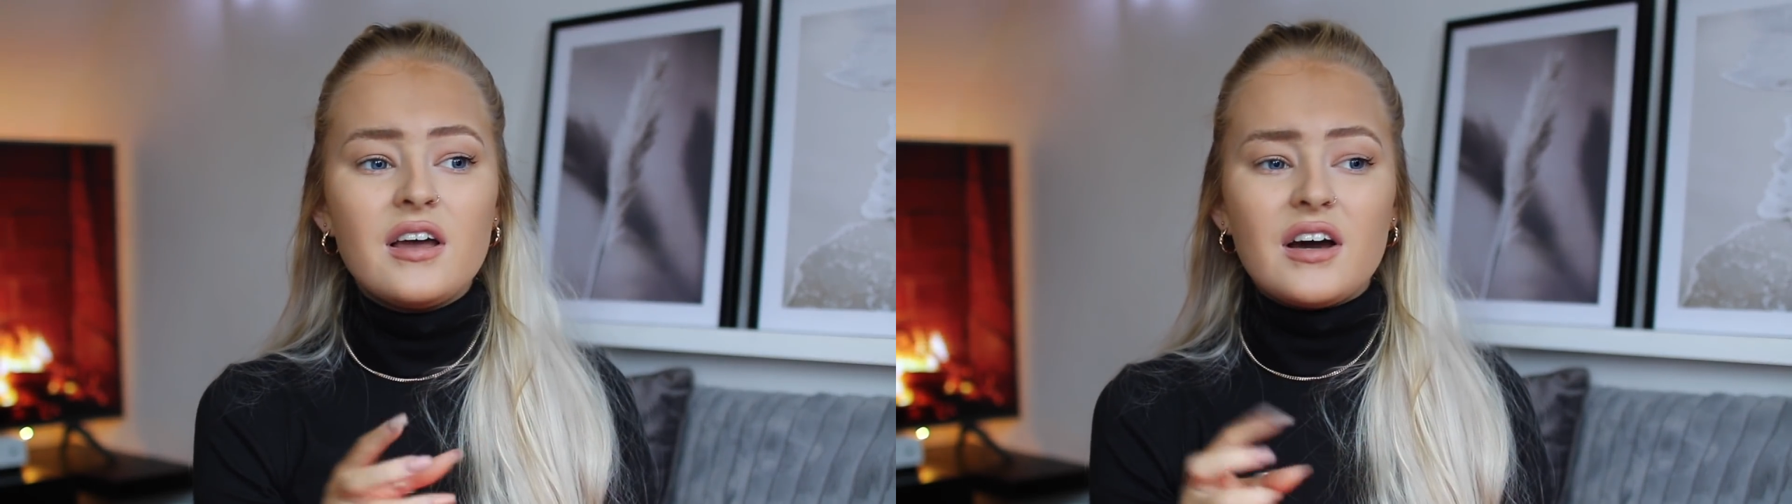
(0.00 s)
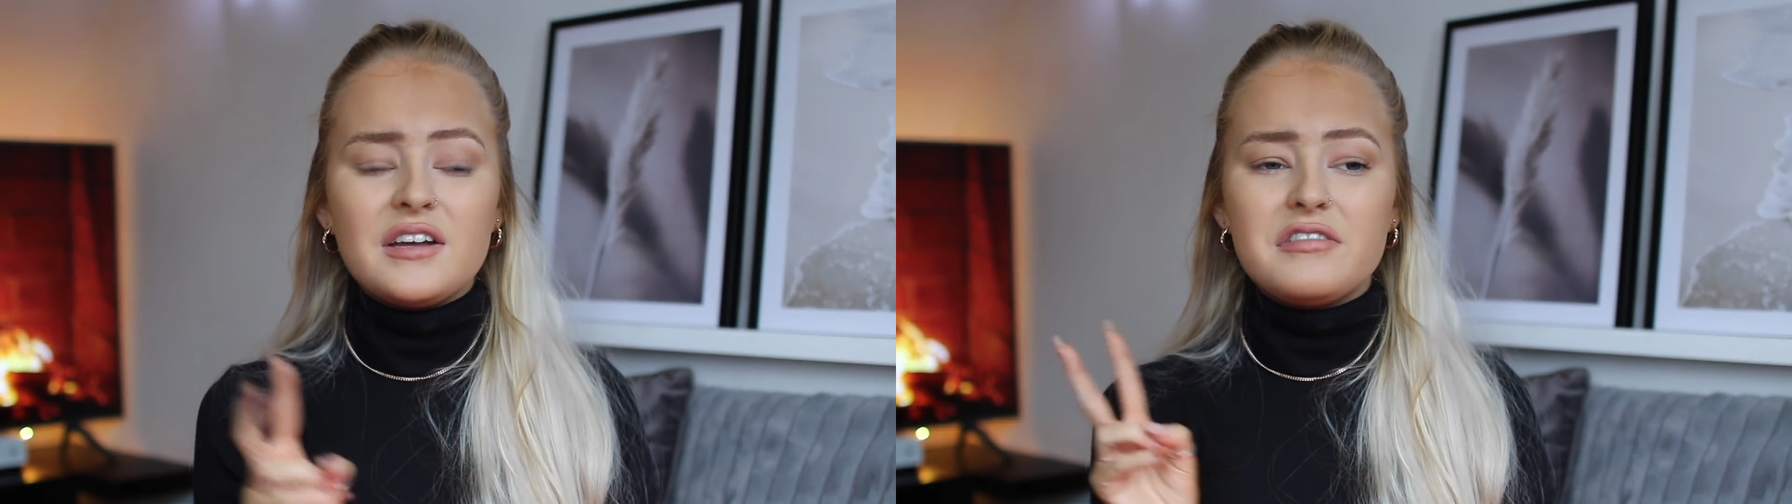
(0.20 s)

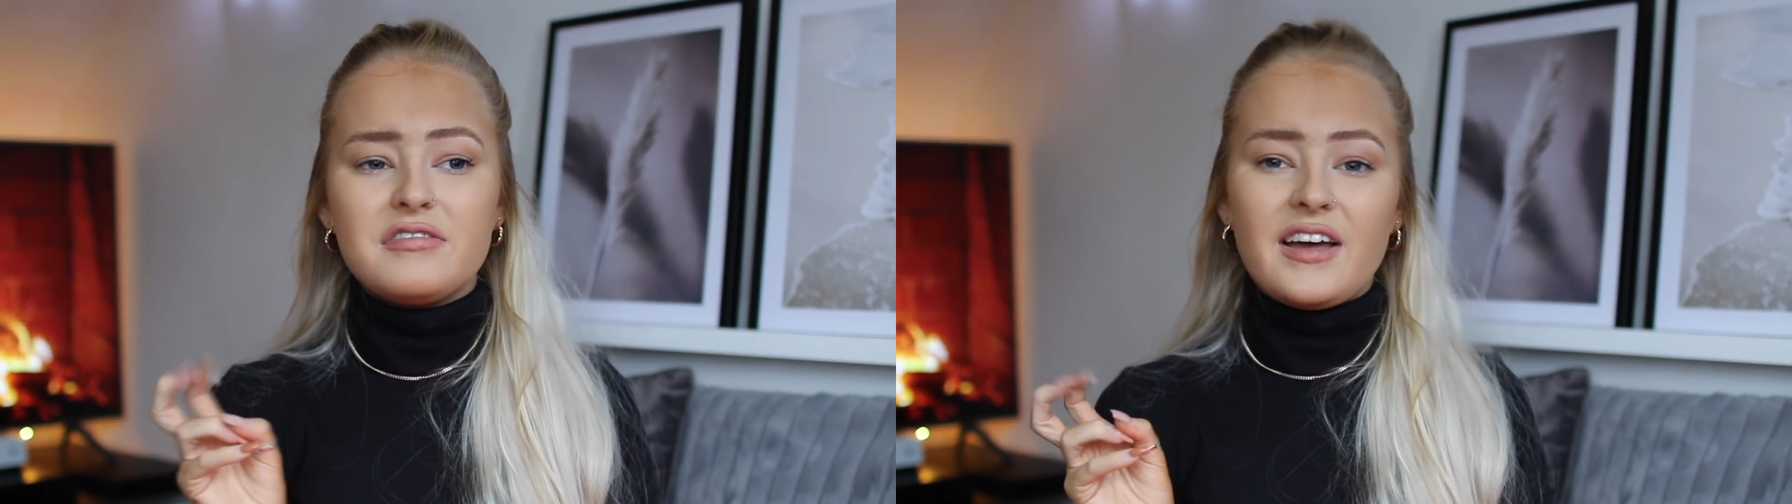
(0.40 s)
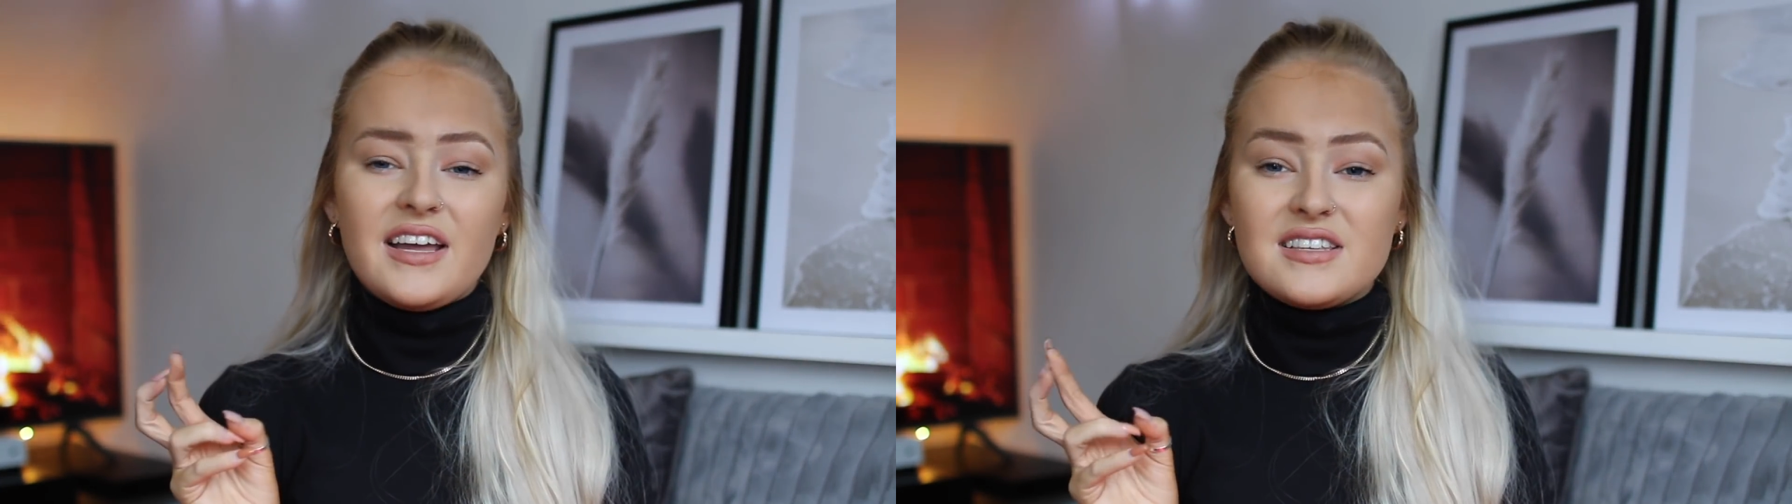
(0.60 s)
kind of
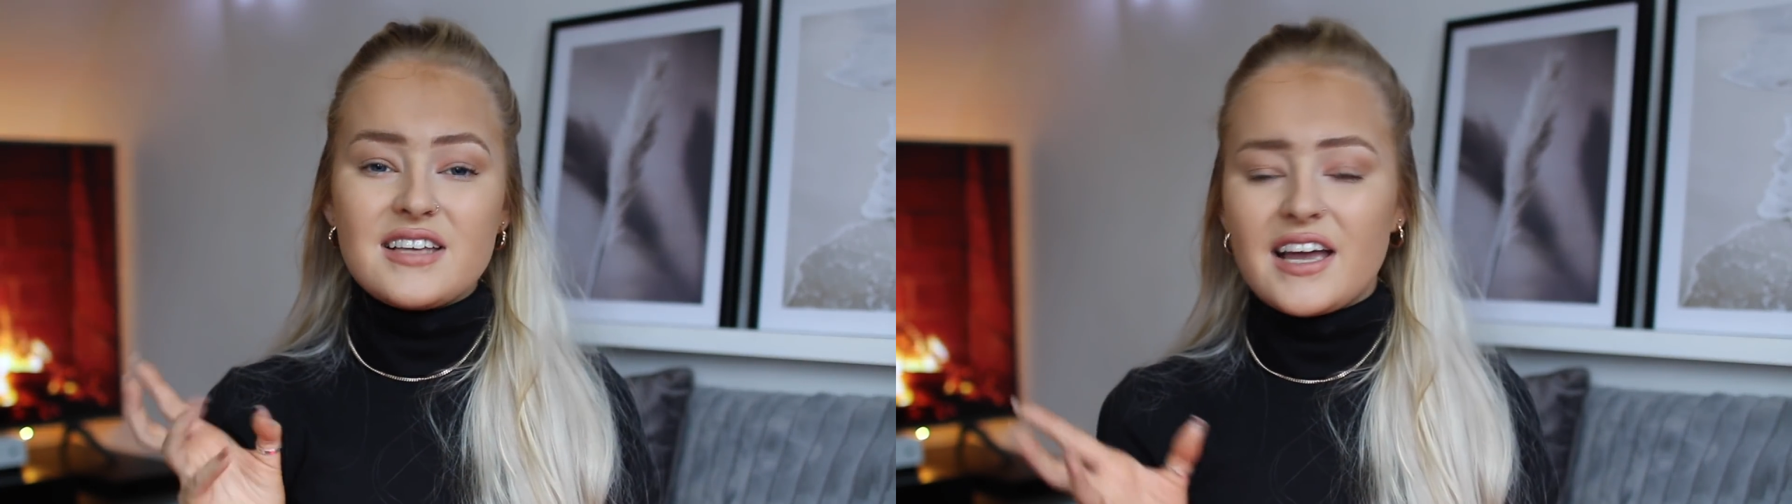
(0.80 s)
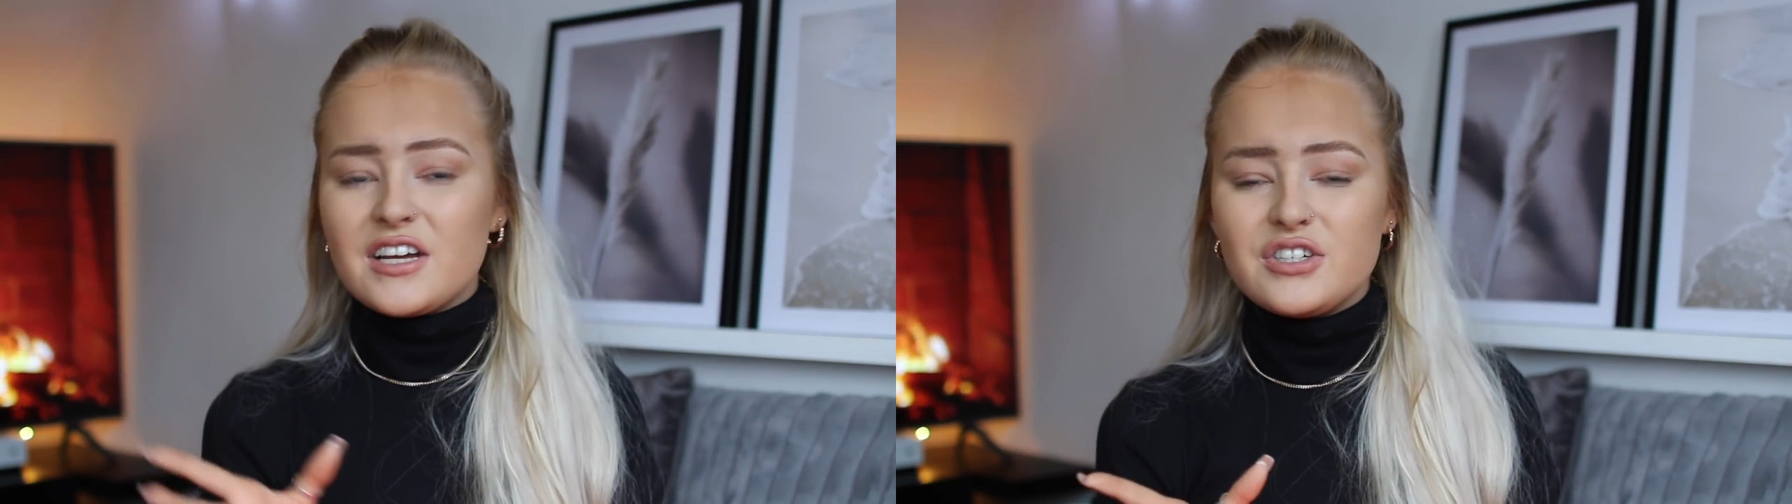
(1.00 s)
phase,
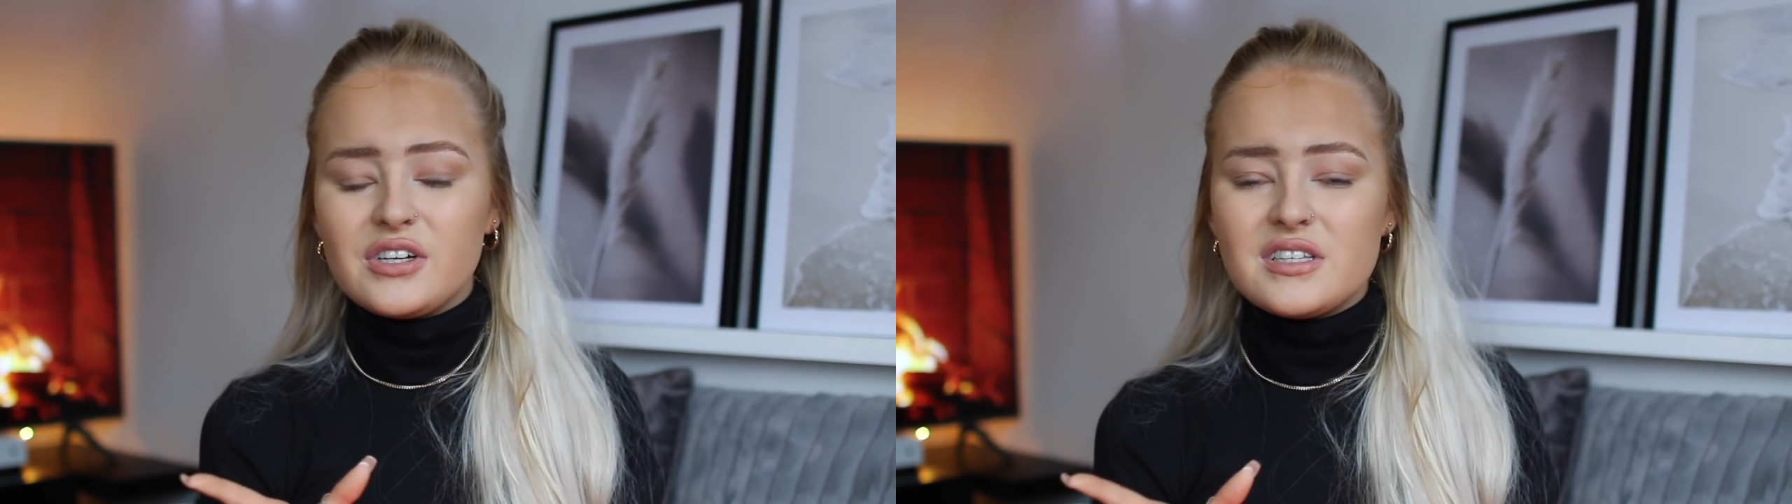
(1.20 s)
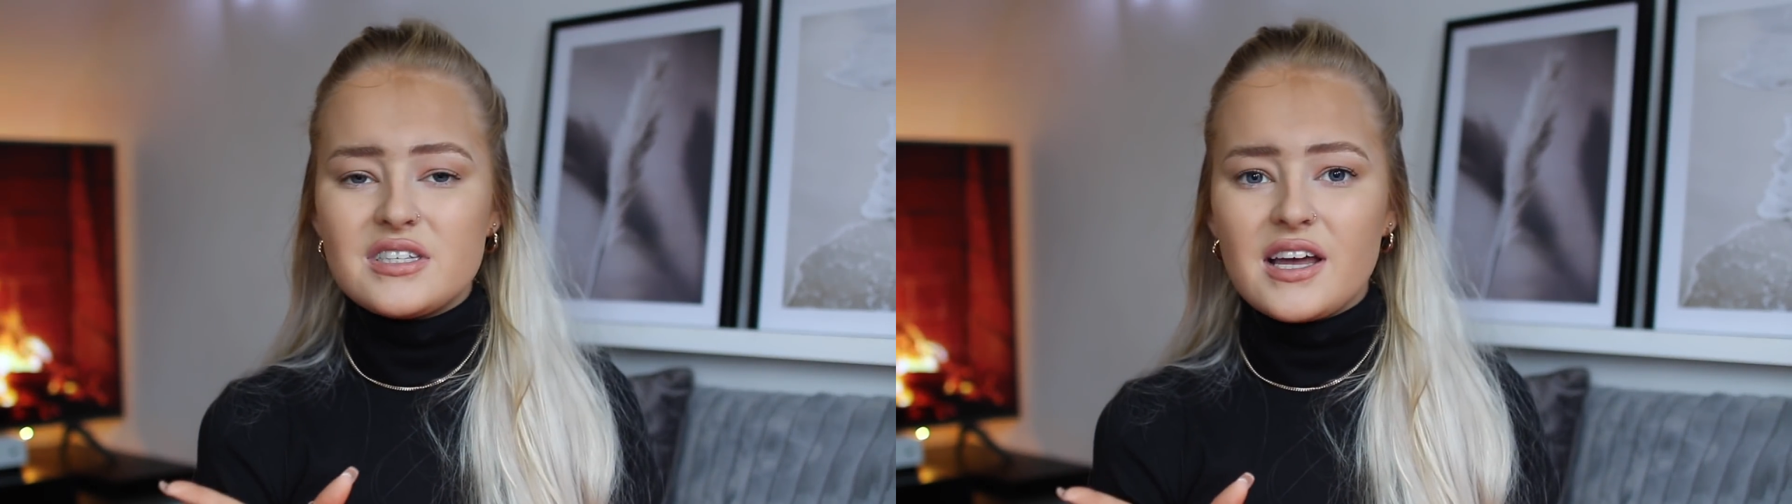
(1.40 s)
I guess you
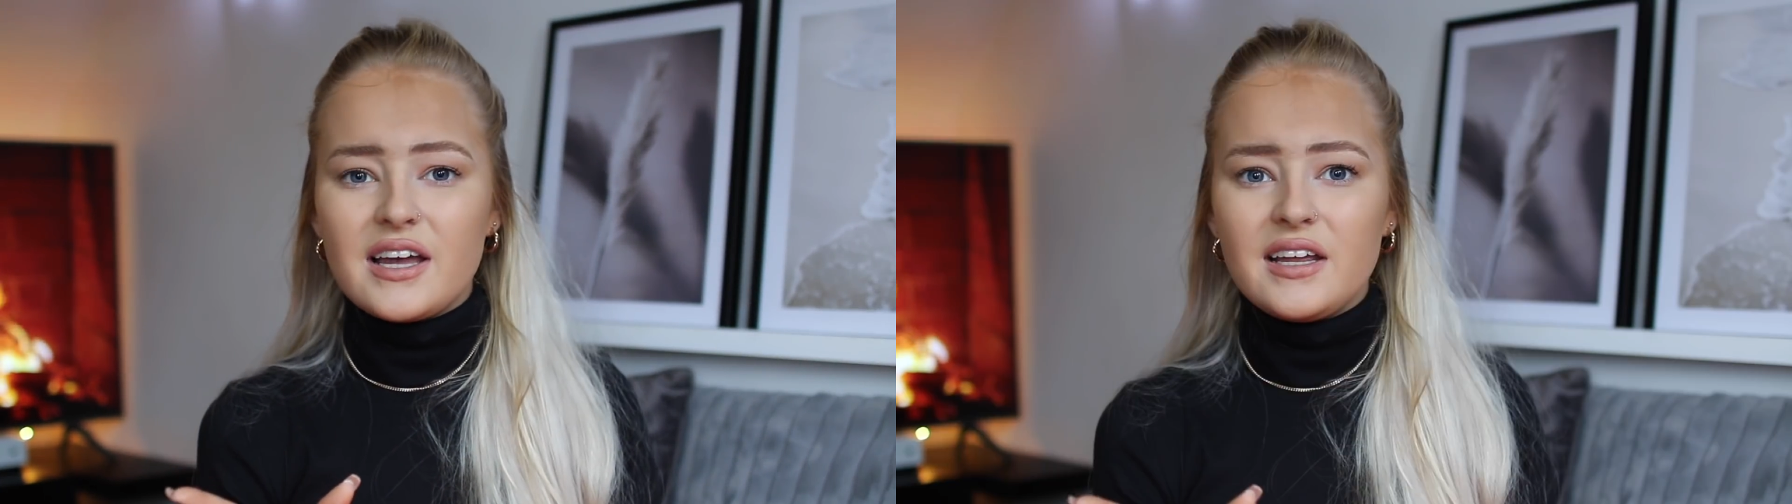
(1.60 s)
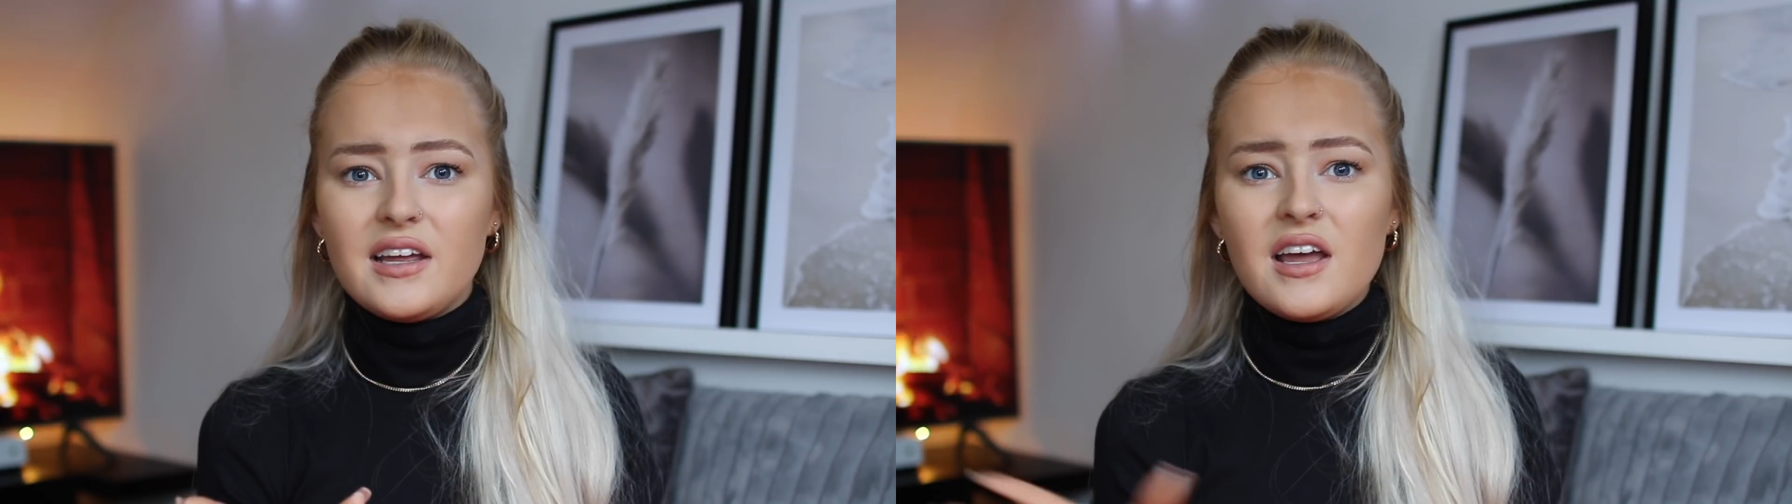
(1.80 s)
could
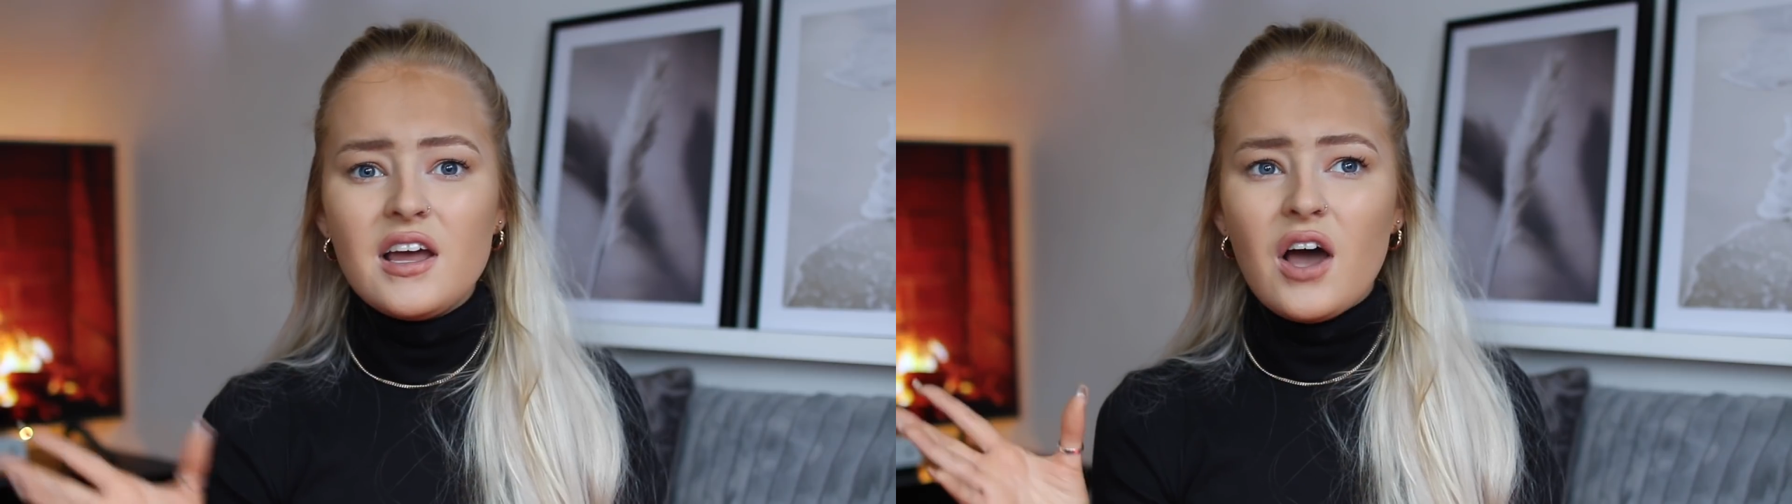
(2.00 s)
say,